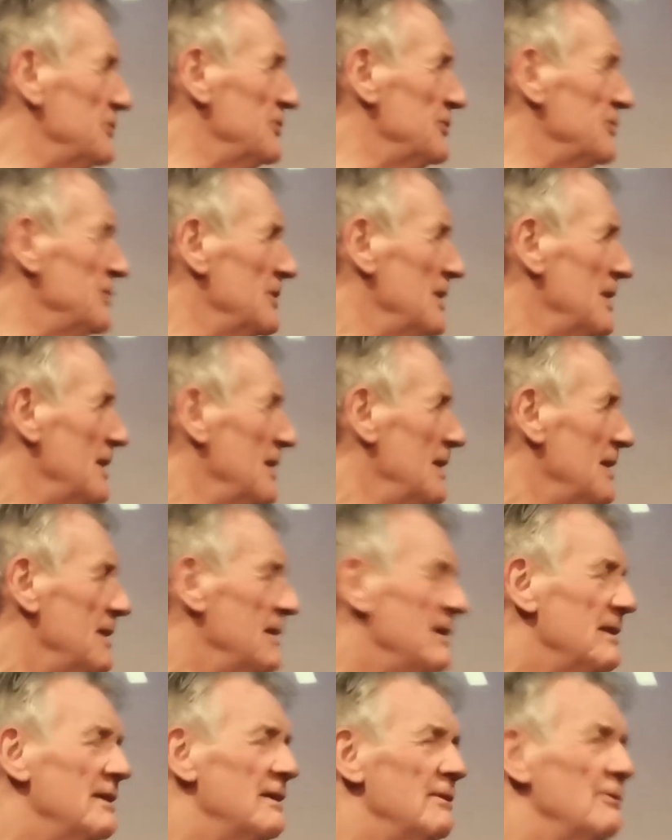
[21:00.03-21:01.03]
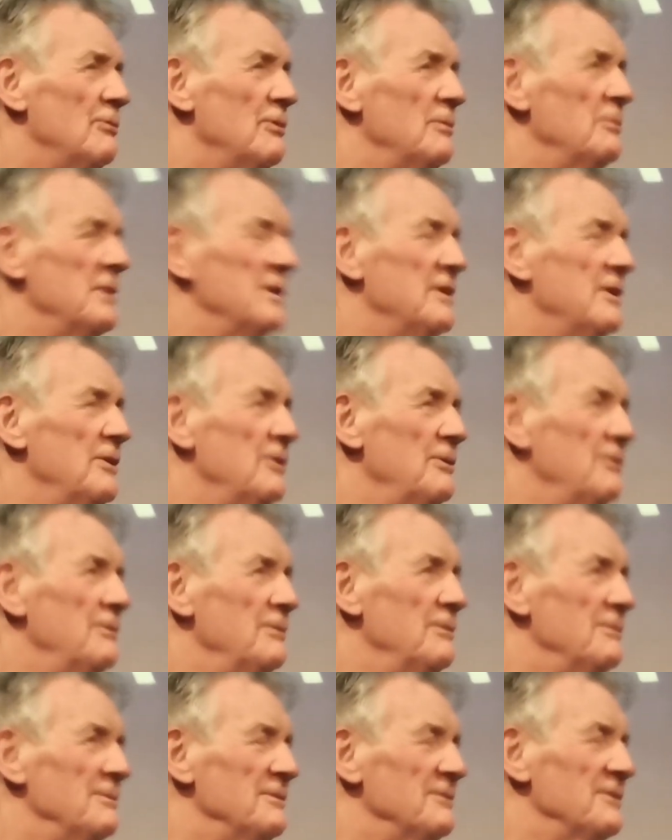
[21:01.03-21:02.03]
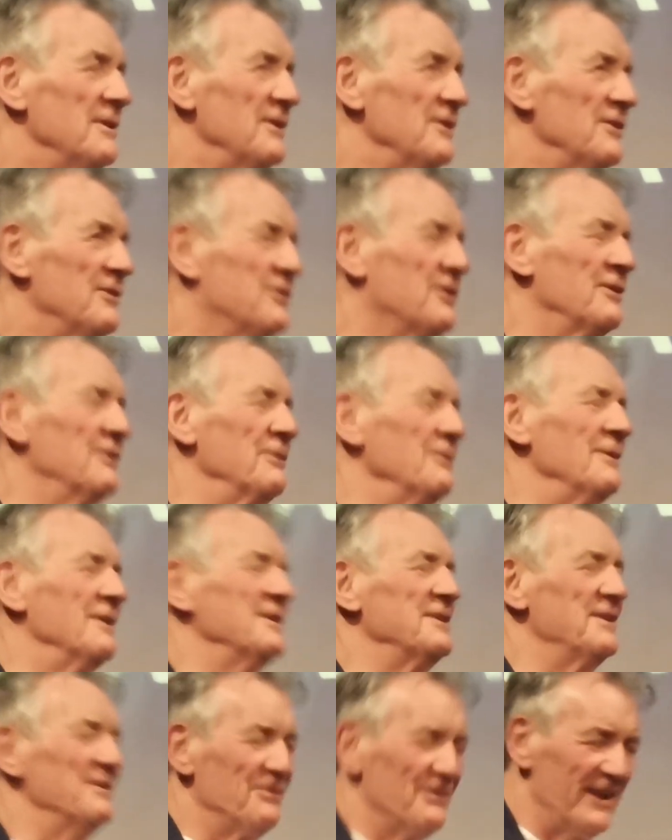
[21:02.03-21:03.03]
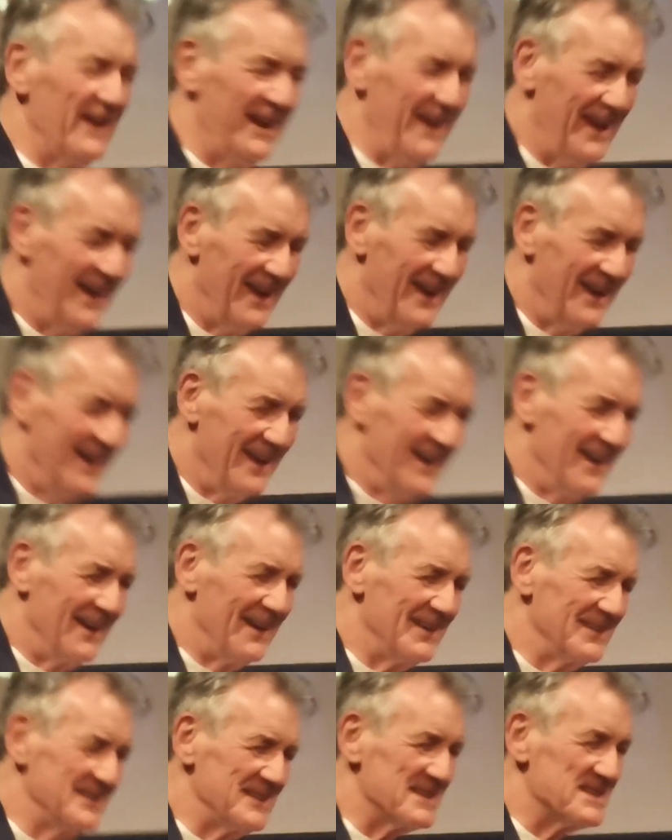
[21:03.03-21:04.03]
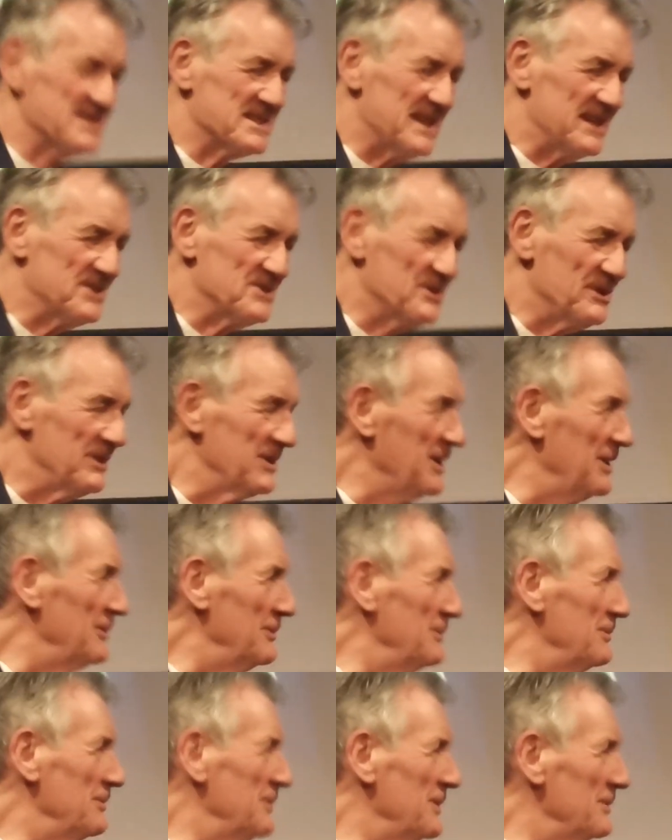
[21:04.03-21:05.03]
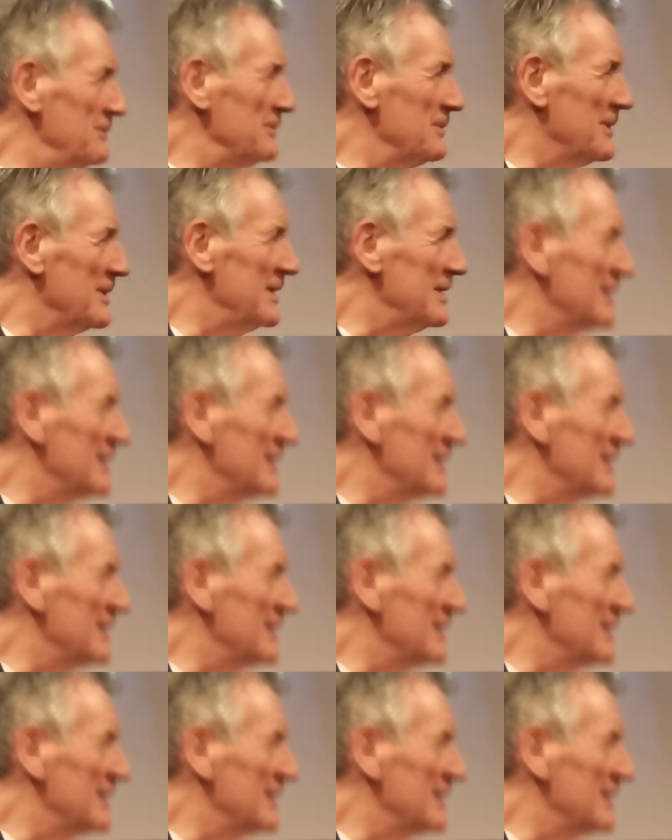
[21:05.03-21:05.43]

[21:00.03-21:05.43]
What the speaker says: And there was a woman who was wonderfully, I just said to her, you